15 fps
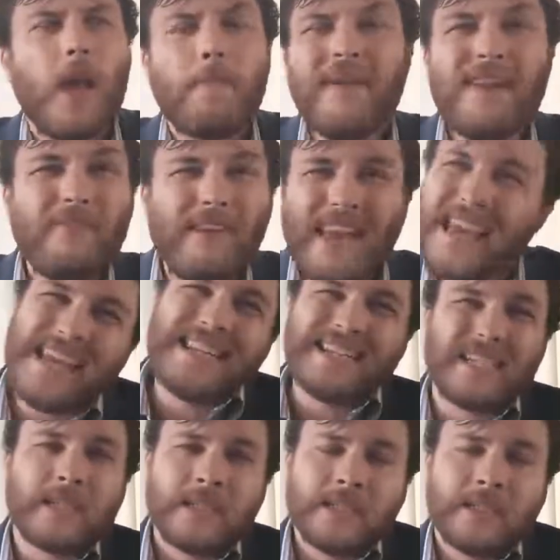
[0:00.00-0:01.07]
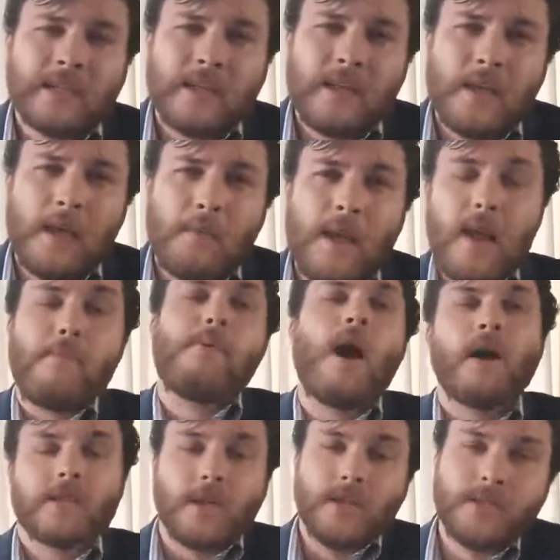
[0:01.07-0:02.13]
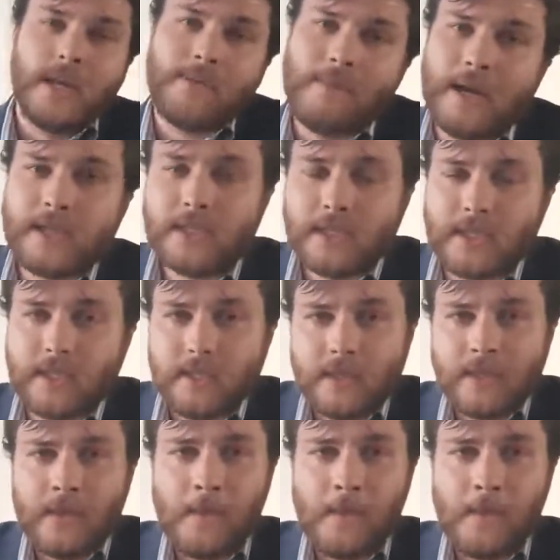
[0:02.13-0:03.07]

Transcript: a bit of heat being put on Dick Masterson.